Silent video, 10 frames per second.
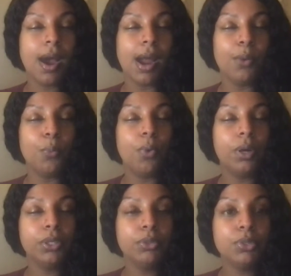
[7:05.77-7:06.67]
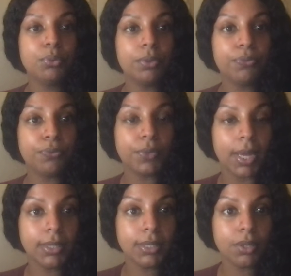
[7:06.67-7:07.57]
I want you to
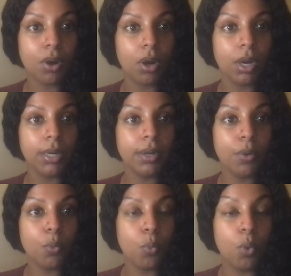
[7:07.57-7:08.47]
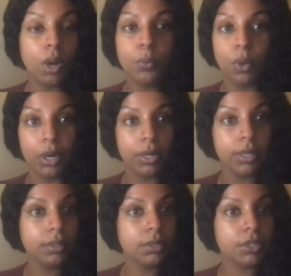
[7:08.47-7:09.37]
reflect on one word.
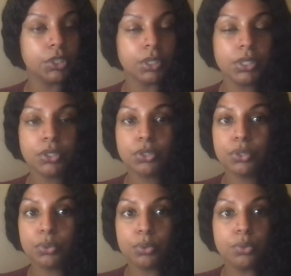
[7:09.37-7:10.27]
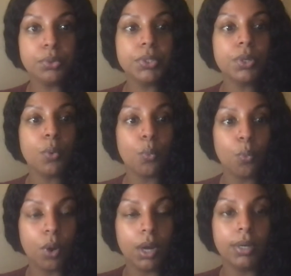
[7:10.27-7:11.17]
Just choose
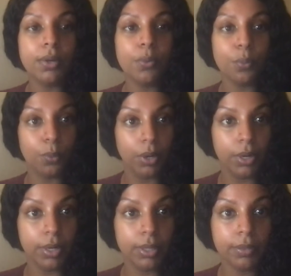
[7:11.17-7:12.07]
one word